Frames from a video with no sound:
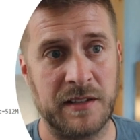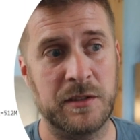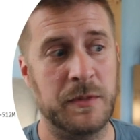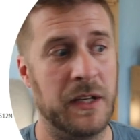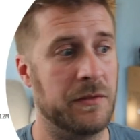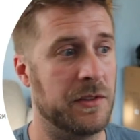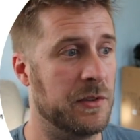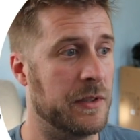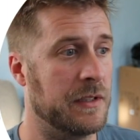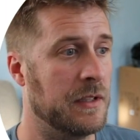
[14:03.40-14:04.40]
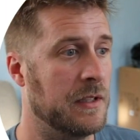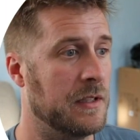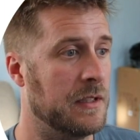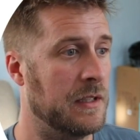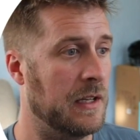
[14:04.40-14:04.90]
be able to do it
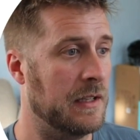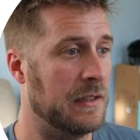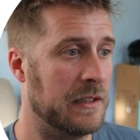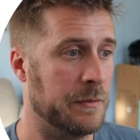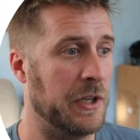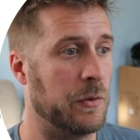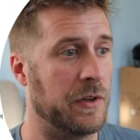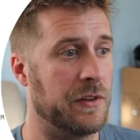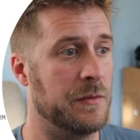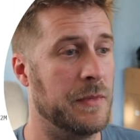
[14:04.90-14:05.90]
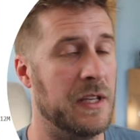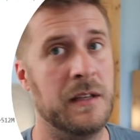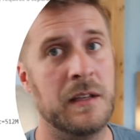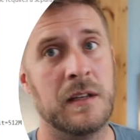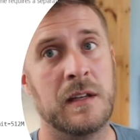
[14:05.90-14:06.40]
a little bit quicker than me.
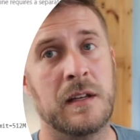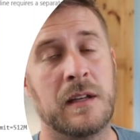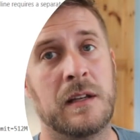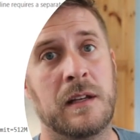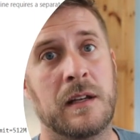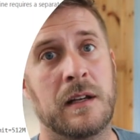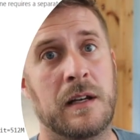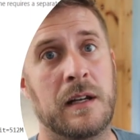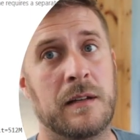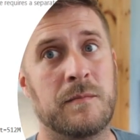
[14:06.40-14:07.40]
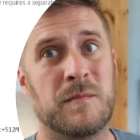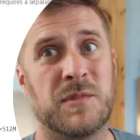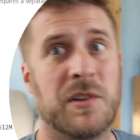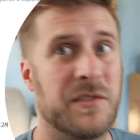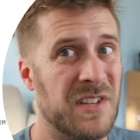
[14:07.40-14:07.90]
Sorry,
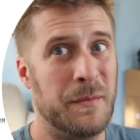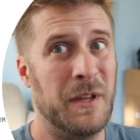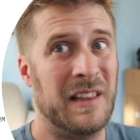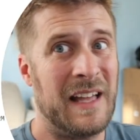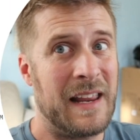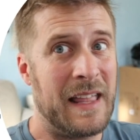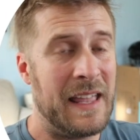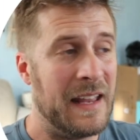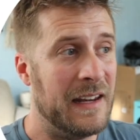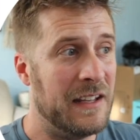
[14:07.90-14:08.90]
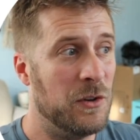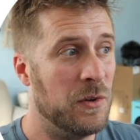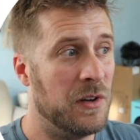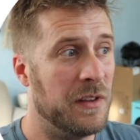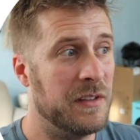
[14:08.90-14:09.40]
there's not going to be a lot of editing going
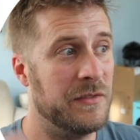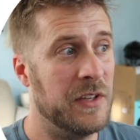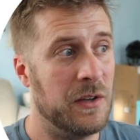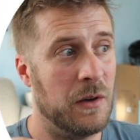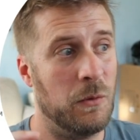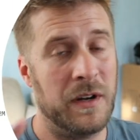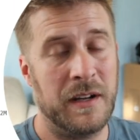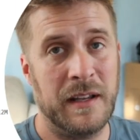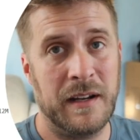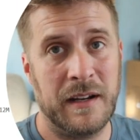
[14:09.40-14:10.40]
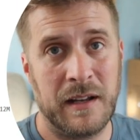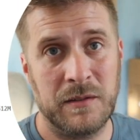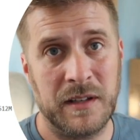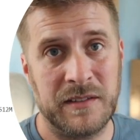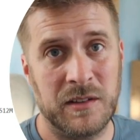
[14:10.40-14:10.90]
on in this video. I wanted to get it out
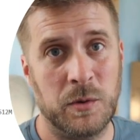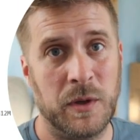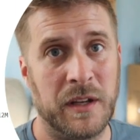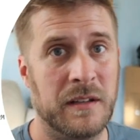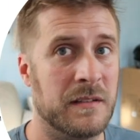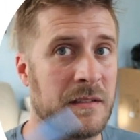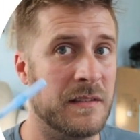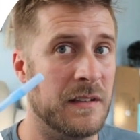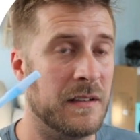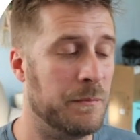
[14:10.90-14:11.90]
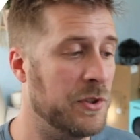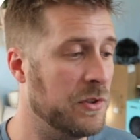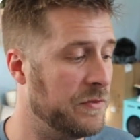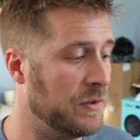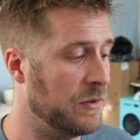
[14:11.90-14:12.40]
nice and quick. It's a
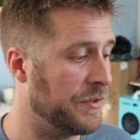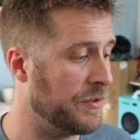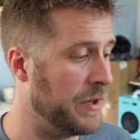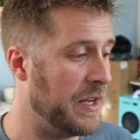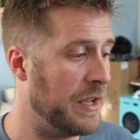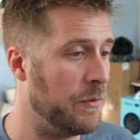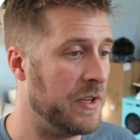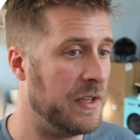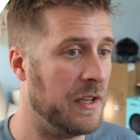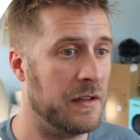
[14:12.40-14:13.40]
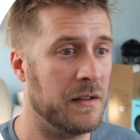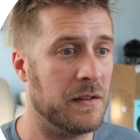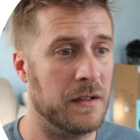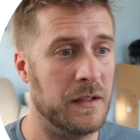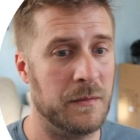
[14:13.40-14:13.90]
beautiful 3-day weekend here
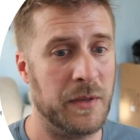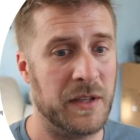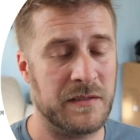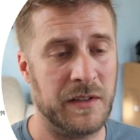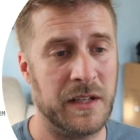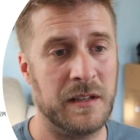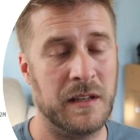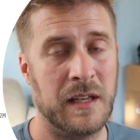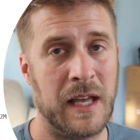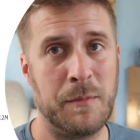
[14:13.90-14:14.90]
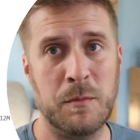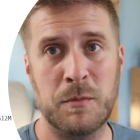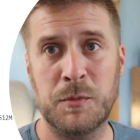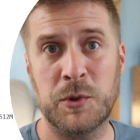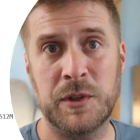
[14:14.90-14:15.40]
in Pennsylvania. Happy
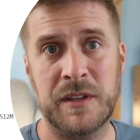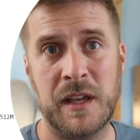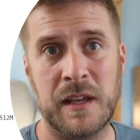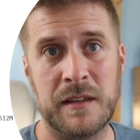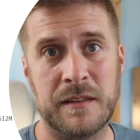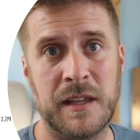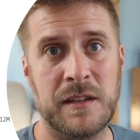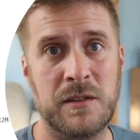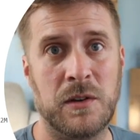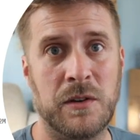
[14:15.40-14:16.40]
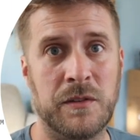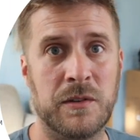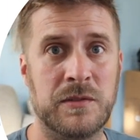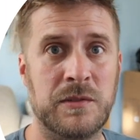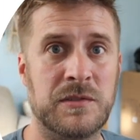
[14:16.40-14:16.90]
Memorial Day. Thank you to all those
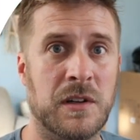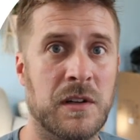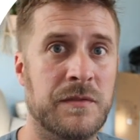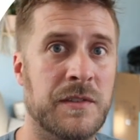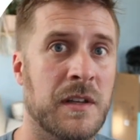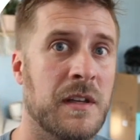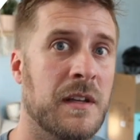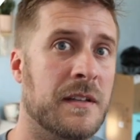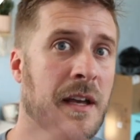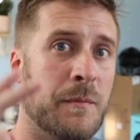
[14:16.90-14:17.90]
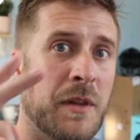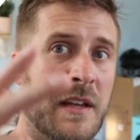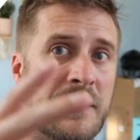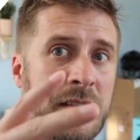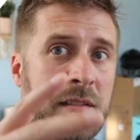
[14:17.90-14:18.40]
who served. God
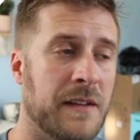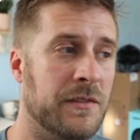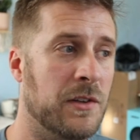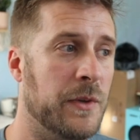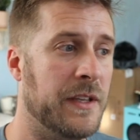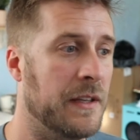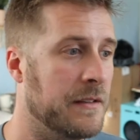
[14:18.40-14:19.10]
bless. Have a good weekend.